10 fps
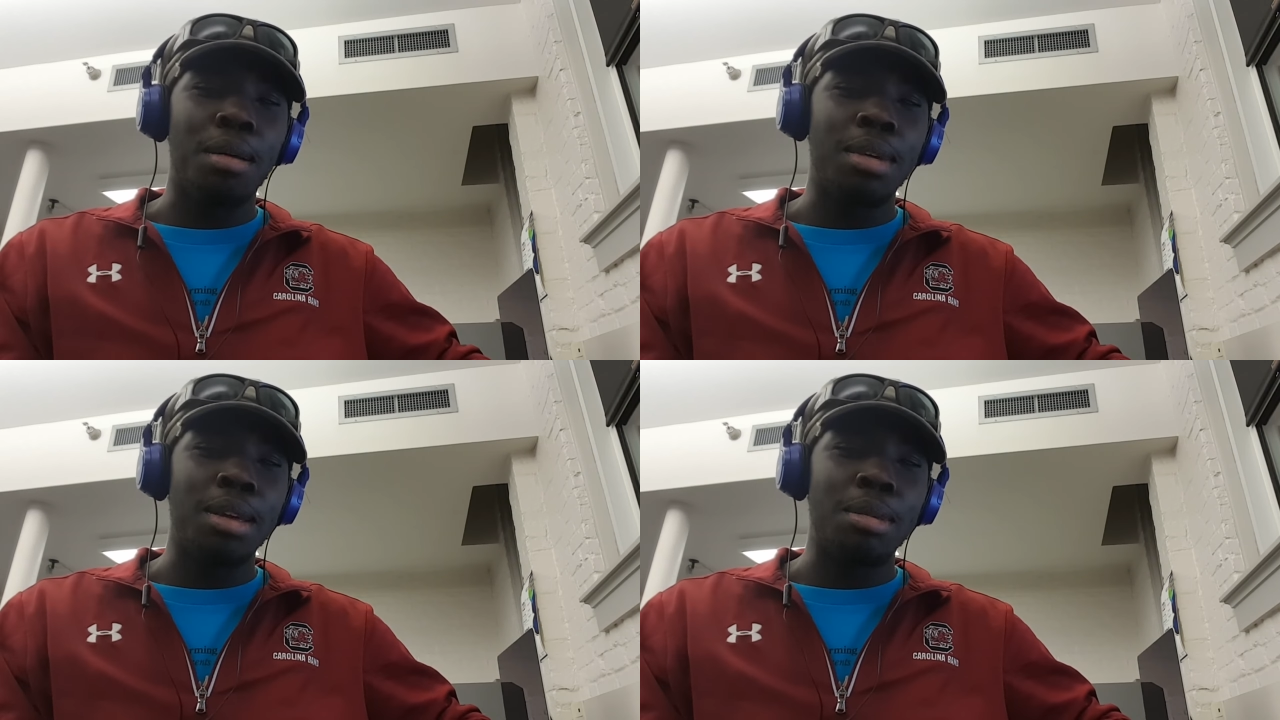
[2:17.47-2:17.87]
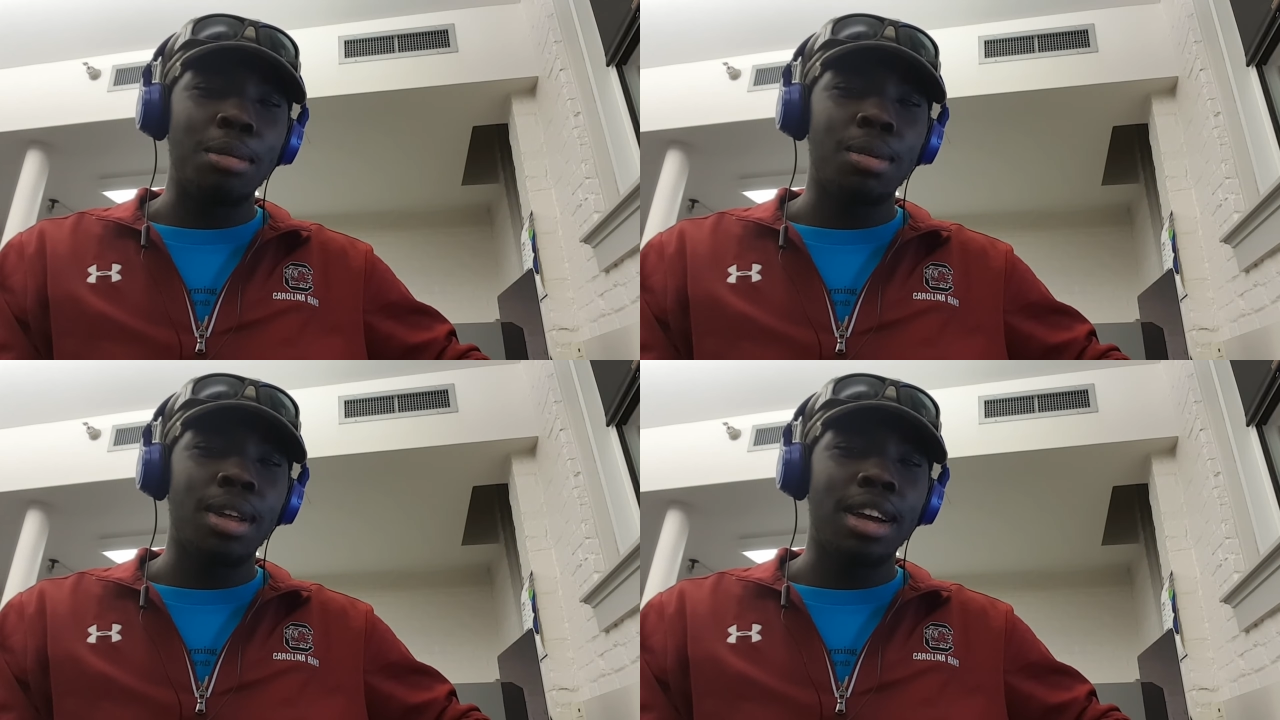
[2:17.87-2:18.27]
how many
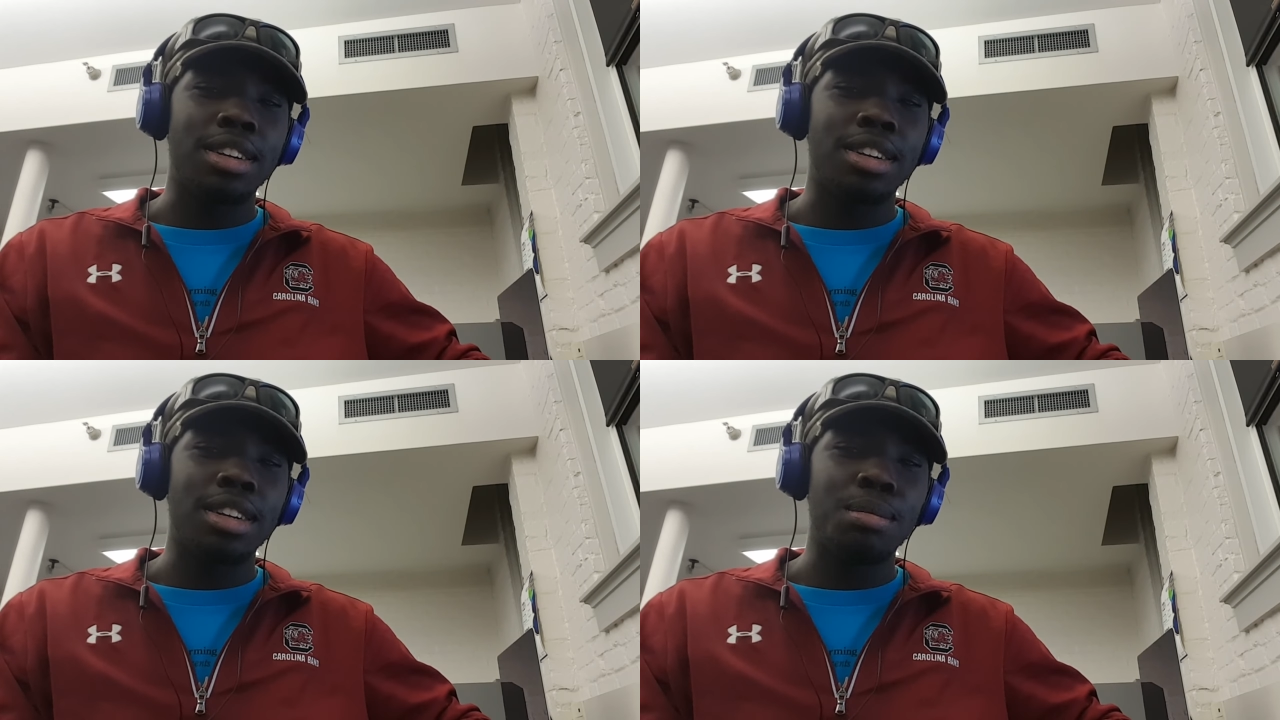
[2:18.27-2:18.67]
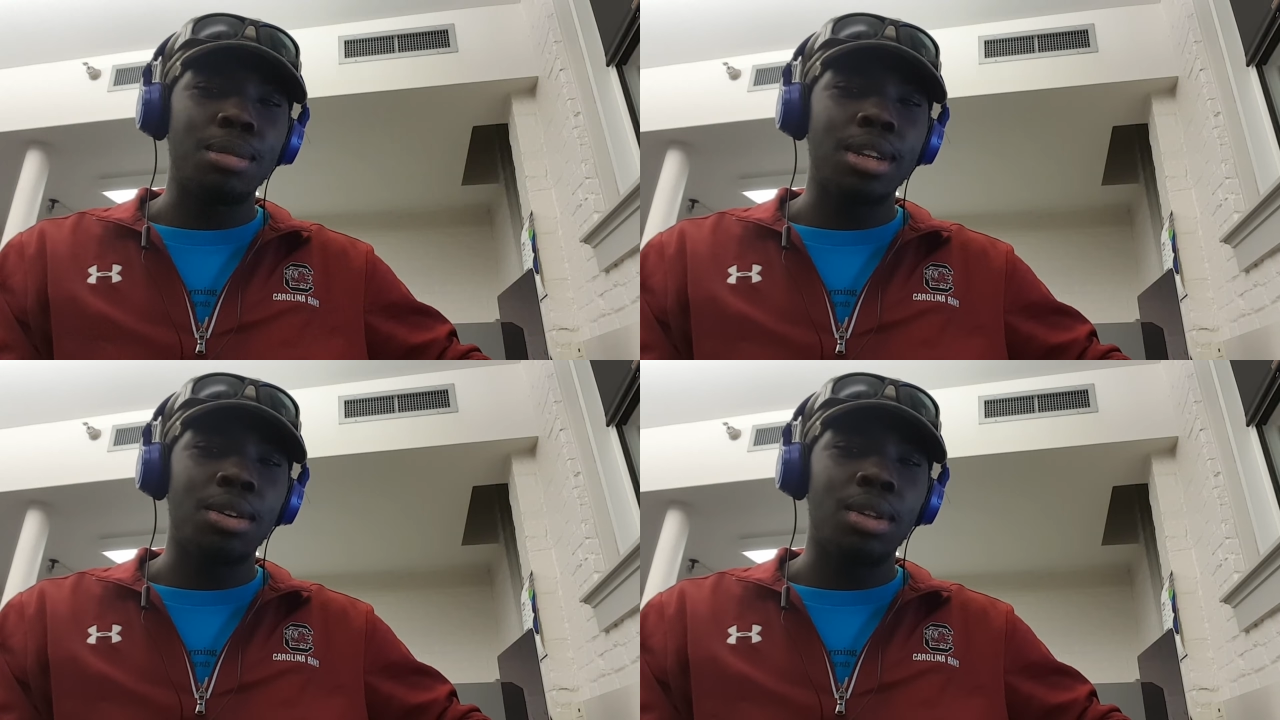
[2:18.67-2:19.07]
people would actually
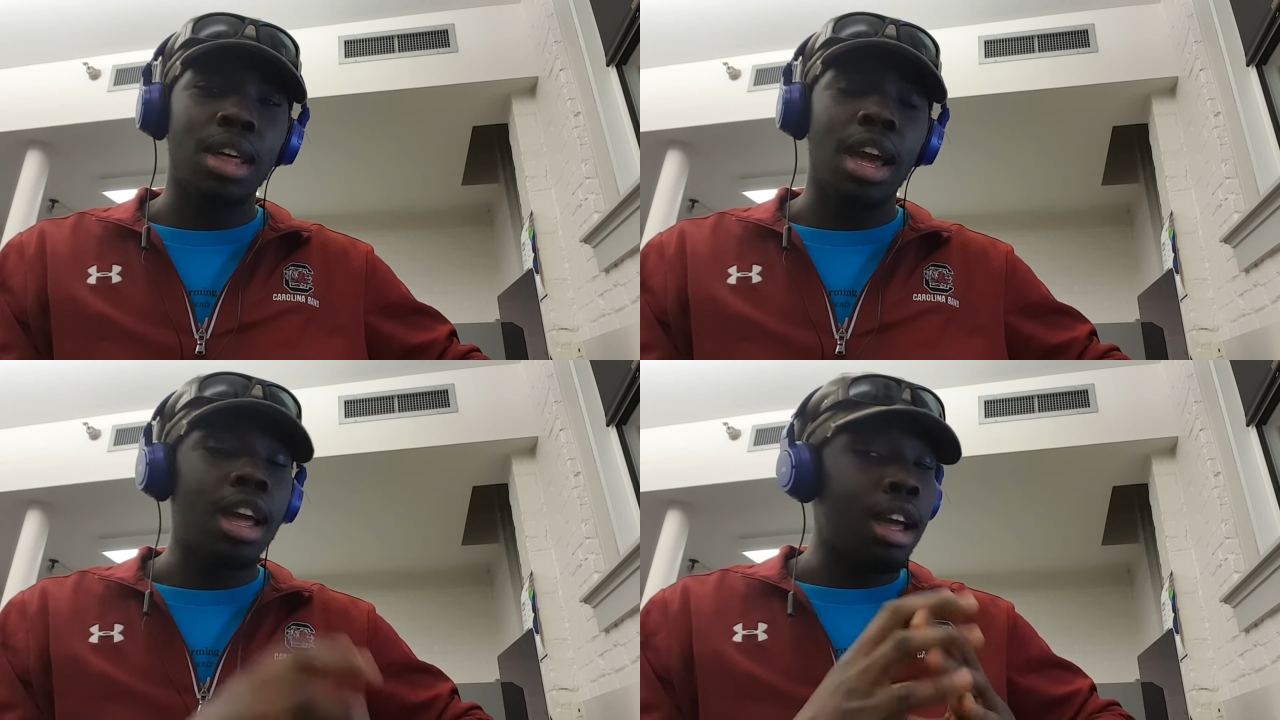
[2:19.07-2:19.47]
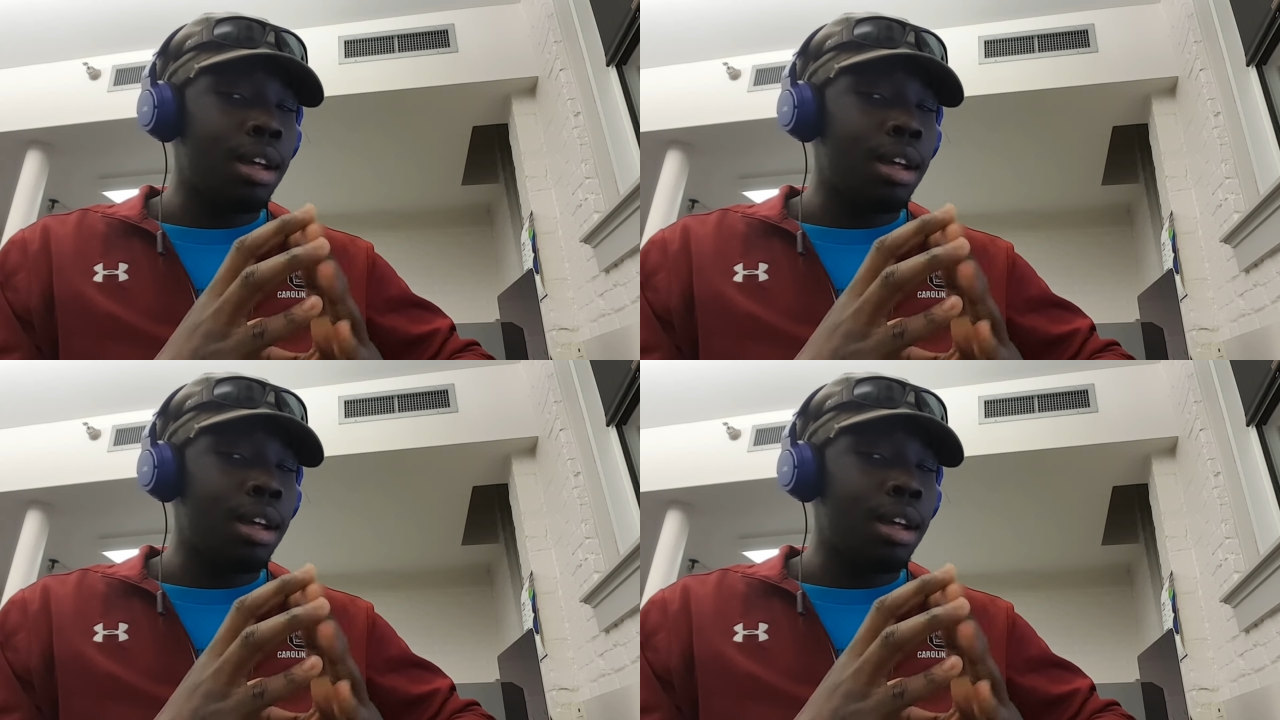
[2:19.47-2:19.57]
be doing that